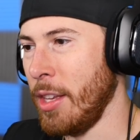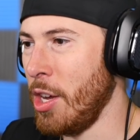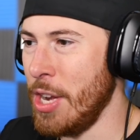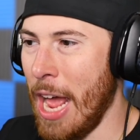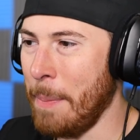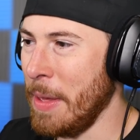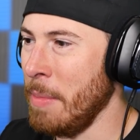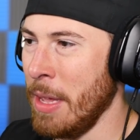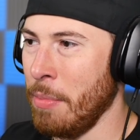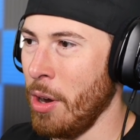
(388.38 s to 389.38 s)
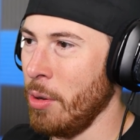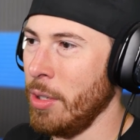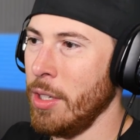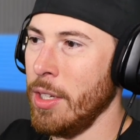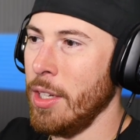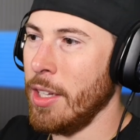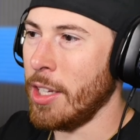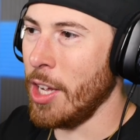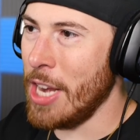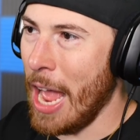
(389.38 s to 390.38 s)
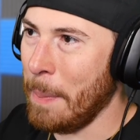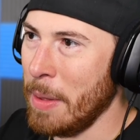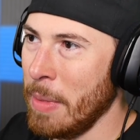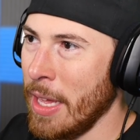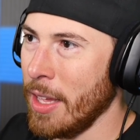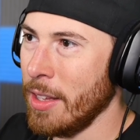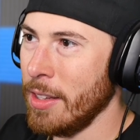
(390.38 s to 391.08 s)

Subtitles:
Could not be me, bro. Could not be me.